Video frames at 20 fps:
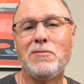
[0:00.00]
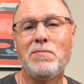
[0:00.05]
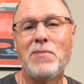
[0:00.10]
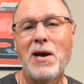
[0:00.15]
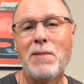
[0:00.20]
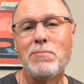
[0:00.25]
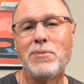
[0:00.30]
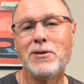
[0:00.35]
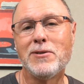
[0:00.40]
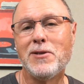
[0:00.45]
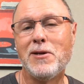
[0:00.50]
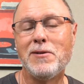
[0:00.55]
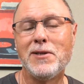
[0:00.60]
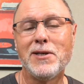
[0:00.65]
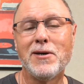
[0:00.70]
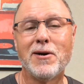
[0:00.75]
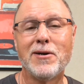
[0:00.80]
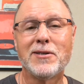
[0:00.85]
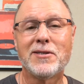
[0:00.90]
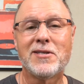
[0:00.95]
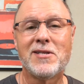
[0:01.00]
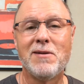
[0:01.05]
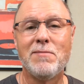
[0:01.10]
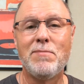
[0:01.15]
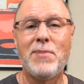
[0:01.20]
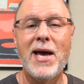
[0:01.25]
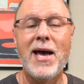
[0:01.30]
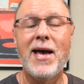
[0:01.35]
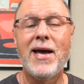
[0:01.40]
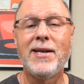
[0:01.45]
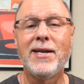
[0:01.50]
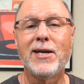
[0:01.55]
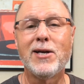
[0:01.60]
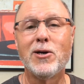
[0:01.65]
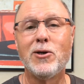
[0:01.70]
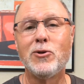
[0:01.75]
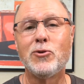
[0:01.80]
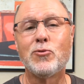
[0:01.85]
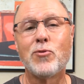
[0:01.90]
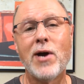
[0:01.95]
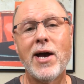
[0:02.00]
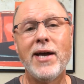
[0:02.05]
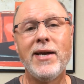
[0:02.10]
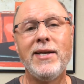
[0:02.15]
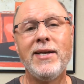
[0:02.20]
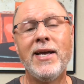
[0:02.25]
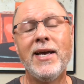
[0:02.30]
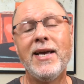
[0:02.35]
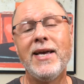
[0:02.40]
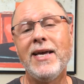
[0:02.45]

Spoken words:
Pepper's Lonely Hearts Club Band, it goes right